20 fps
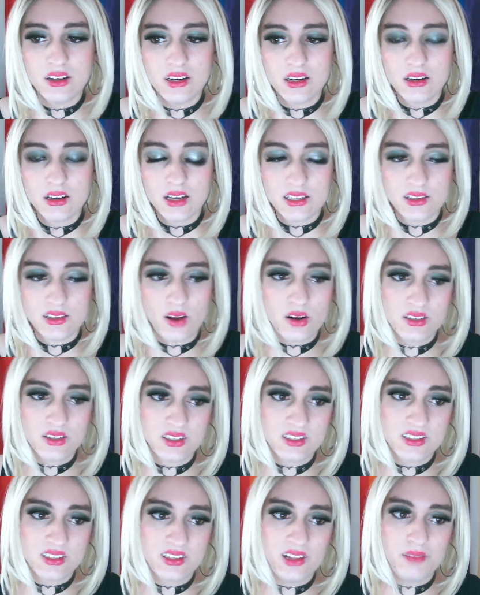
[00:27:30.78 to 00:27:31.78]
As long as
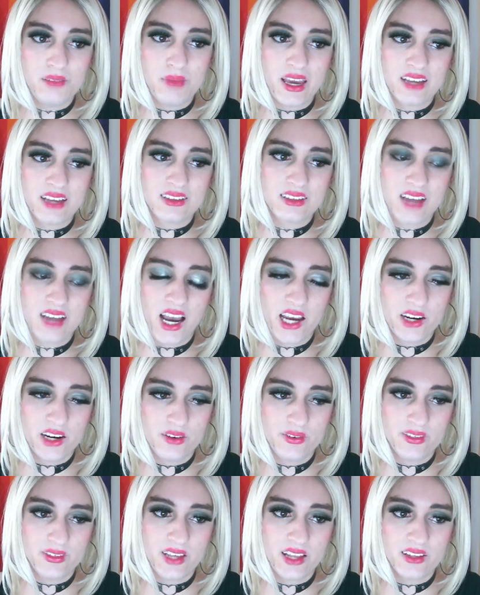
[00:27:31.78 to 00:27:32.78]
it still makes kind
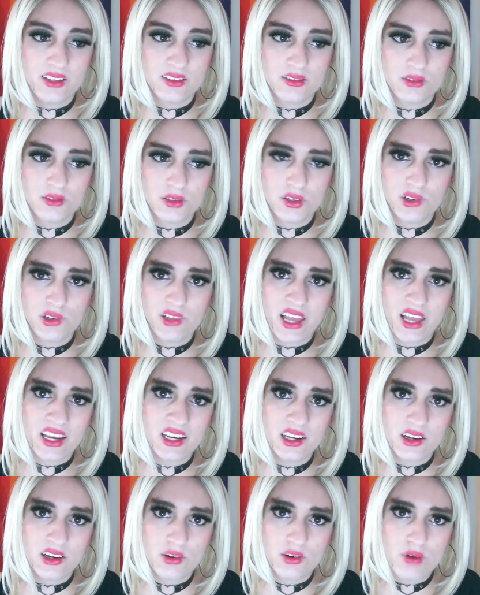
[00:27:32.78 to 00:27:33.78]
of sense. You know,
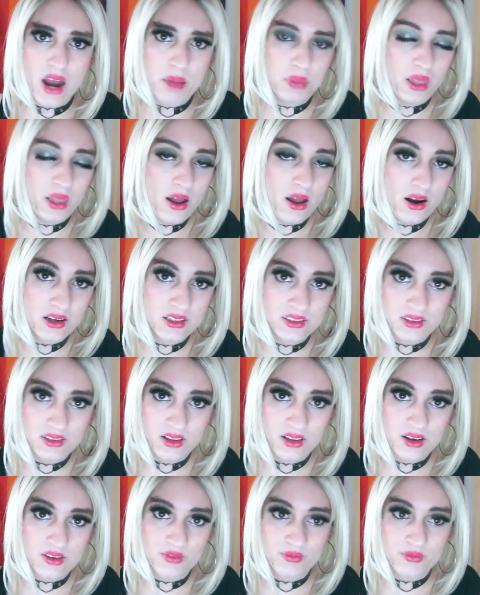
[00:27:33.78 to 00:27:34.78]
like Grapploct, a
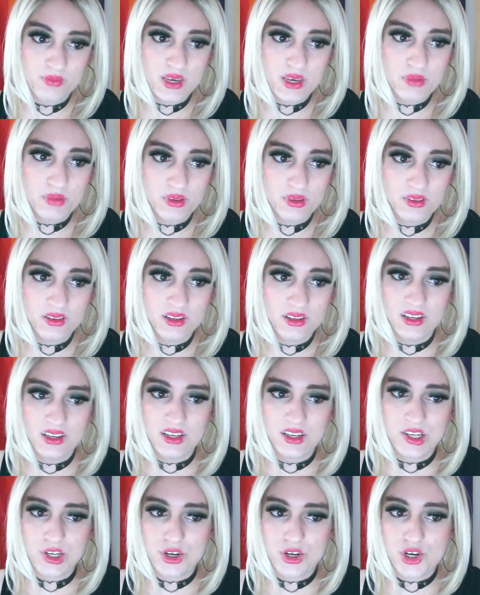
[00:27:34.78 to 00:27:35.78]
lot of people
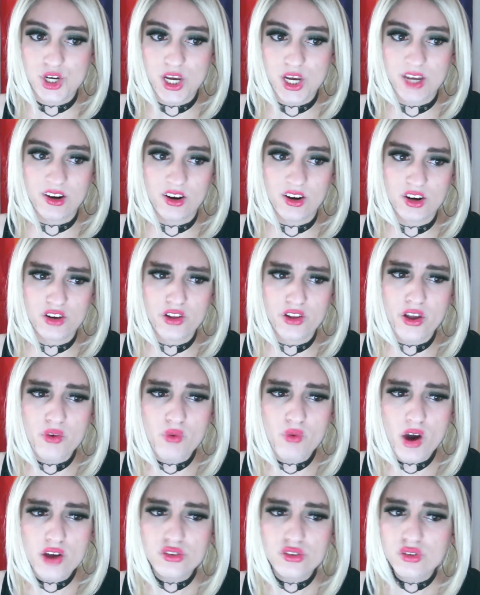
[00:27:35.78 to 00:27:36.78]
shit on it. Like,
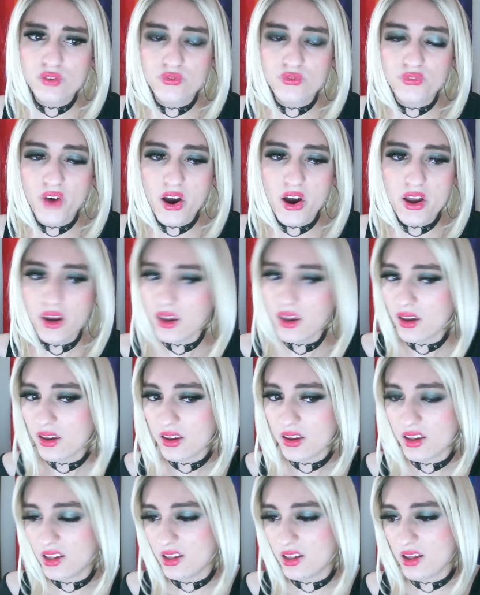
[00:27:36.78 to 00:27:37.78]
why is it
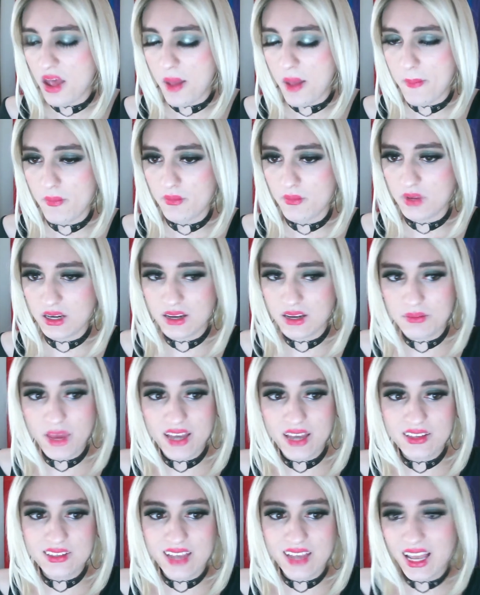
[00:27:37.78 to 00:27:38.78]
fighting? But it
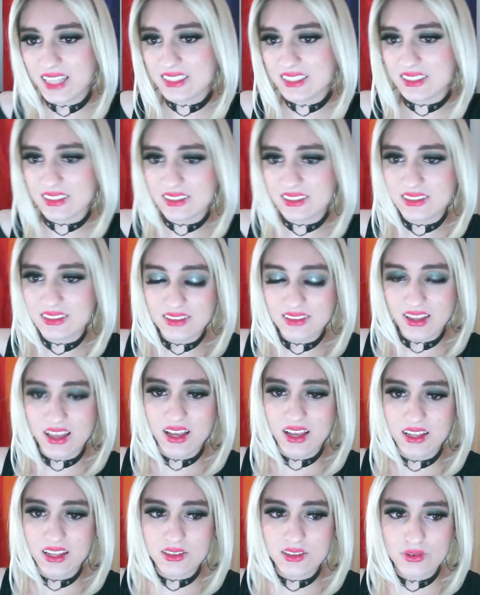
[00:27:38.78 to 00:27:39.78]
makes sense.
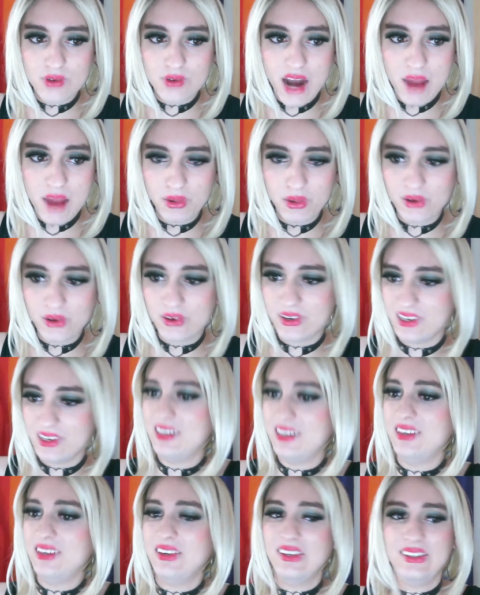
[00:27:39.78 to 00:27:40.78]
It's a grappler.
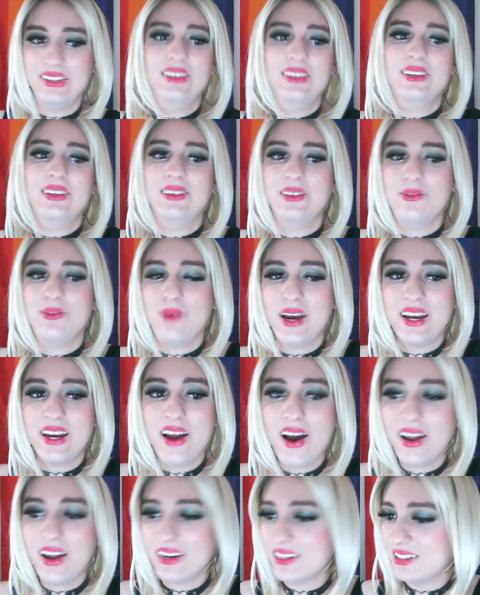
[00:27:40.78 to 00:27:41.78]
Why
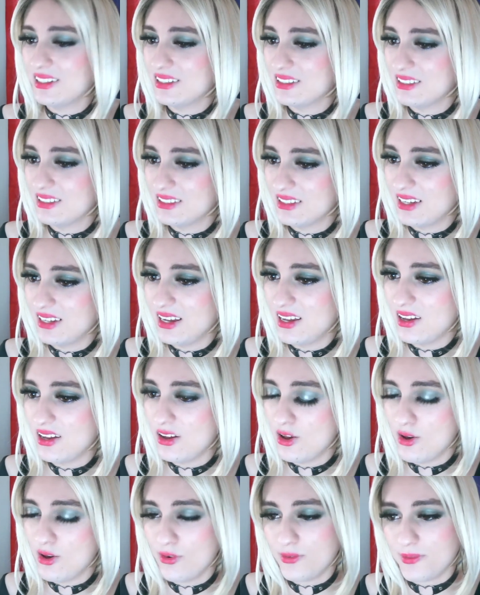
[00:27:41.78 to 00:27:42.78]
not?
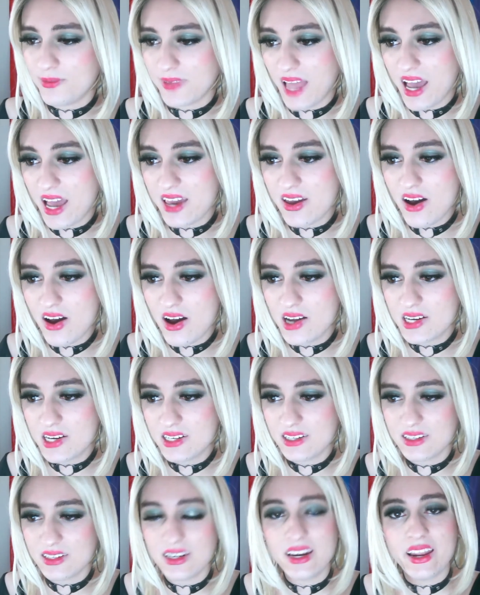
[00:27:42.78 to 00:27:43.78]

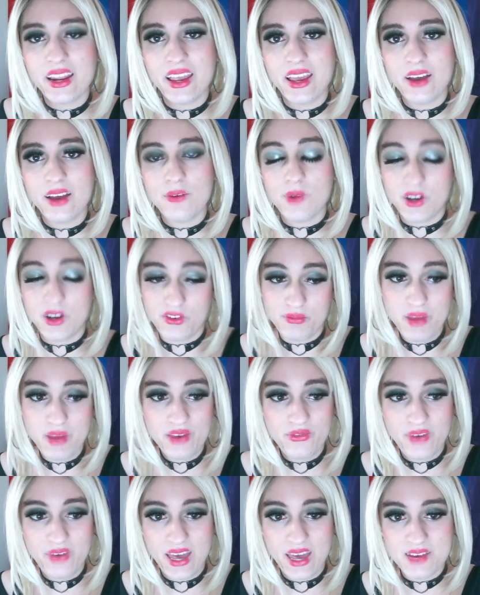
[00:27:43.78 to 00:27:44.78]
Flygon, one of my
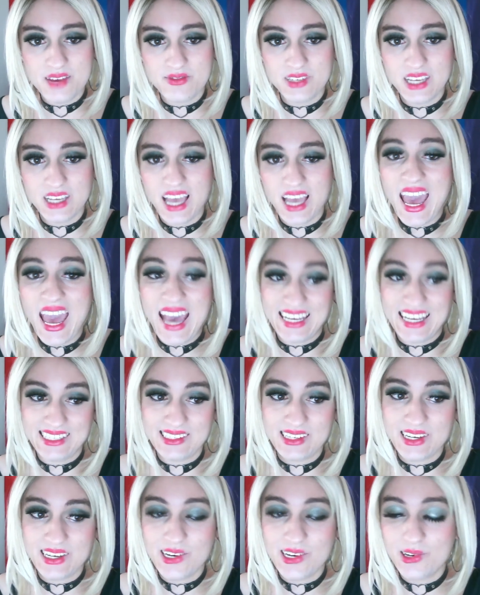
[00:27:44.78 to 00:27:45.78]
faves,
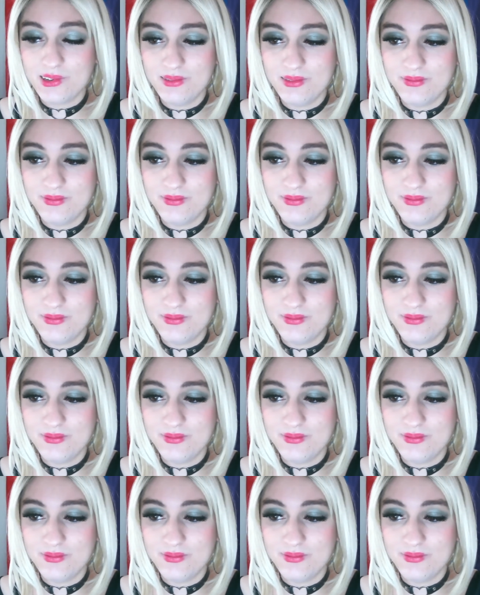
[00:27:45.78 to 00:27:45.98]
S tier.